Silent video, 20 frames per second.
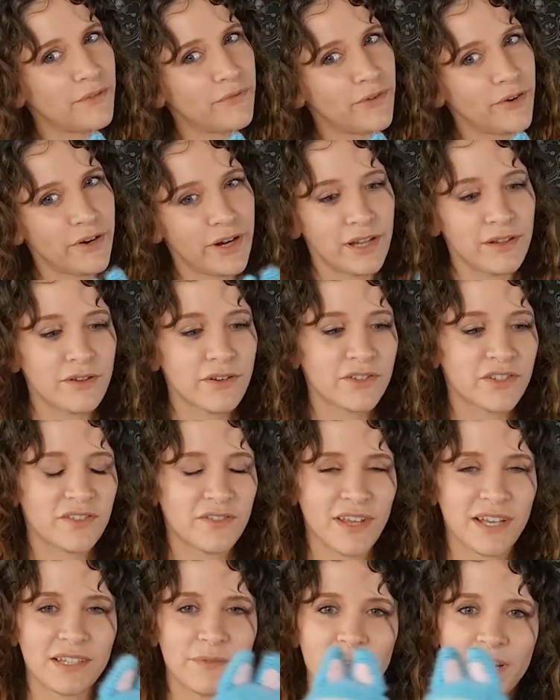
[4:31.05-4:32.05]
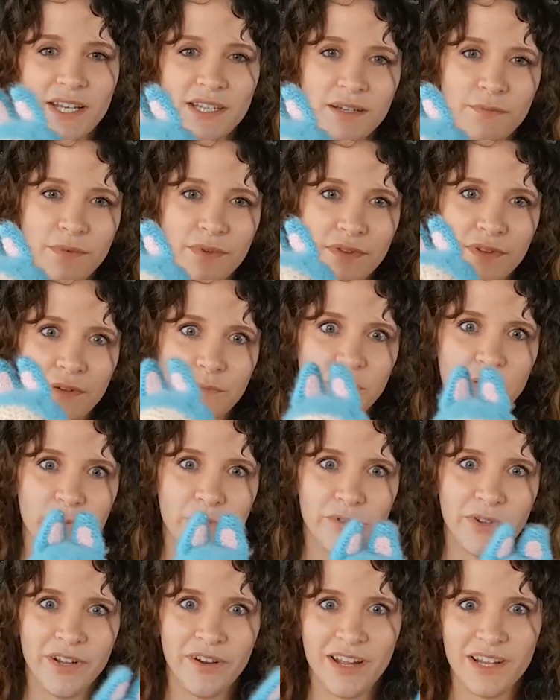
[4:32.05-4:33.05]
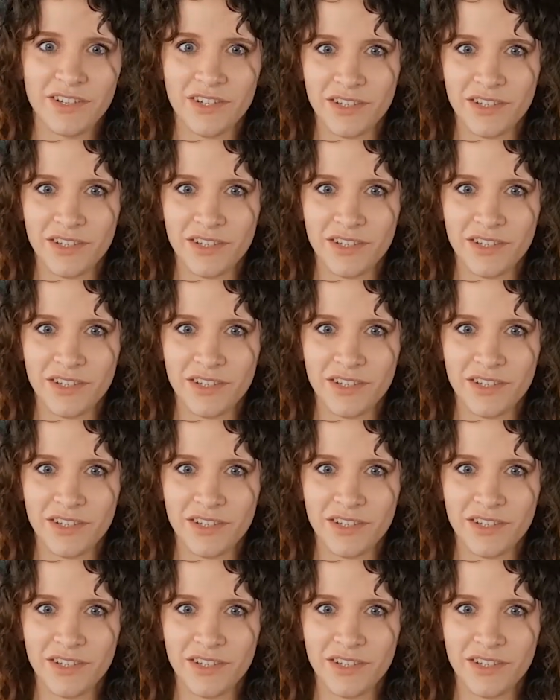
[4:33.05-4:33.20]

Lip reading: furry look. So that's what I did with Labubu here.